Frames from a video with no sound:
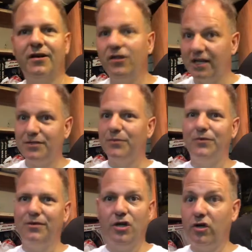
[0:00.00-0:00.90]

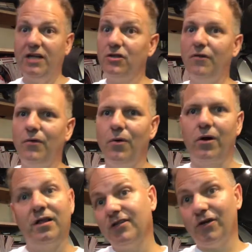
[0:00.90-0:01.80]
collectible, you know, collect all
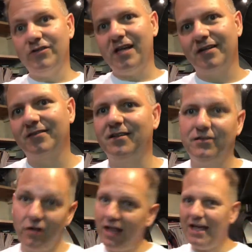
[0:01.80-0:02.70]
4, collect all 6,
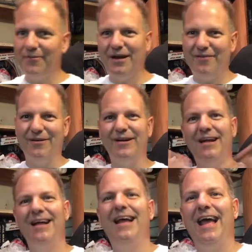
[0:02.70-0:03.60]
collect all 8, whatever.
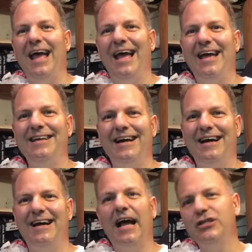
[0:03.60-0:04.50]
And
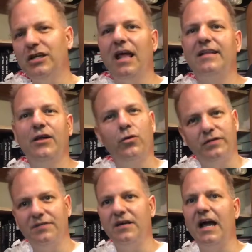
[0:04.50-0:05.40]
I did like the
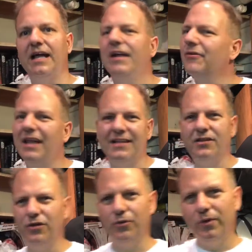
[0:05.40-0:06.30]
old TV guide. I don't like
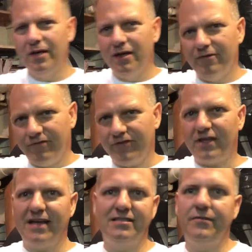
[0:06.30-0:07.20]
the new
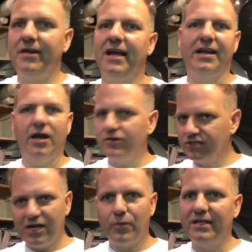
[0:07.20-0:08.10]
full-size TV guide. I
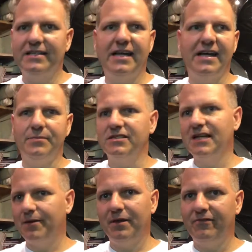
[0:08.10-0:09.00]
understand why they did it. I'm just
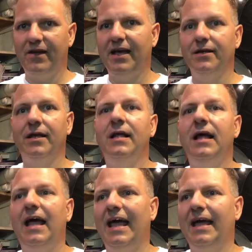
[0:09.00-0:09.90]
not a big fan.
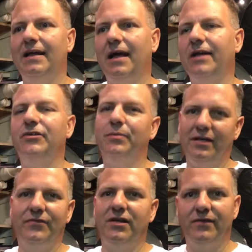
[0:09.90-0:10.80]
And I do
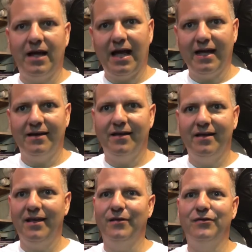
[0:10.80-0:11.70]
believe TV guide
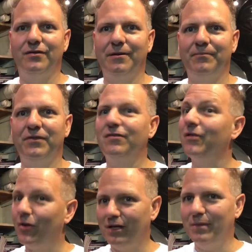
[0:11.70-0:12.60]
is
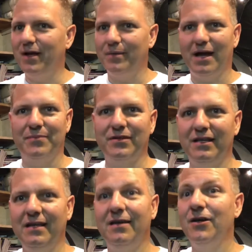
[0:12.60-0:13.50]
slowly becoming
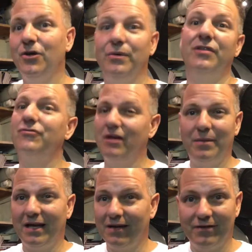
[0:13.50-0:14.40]
obsolete with
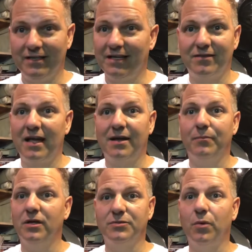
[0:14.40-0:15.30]
streaming and everything that's
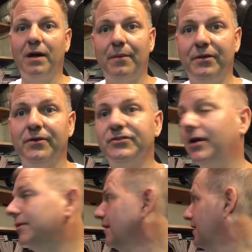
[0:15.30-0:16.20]
getting much more popular.
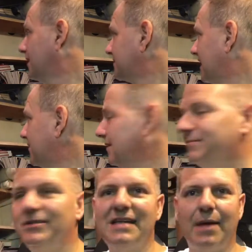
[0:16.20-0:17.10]
So it's kind of a
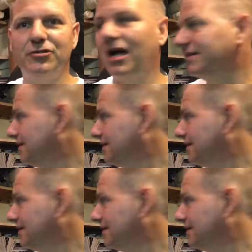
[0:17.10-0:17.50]
snapshot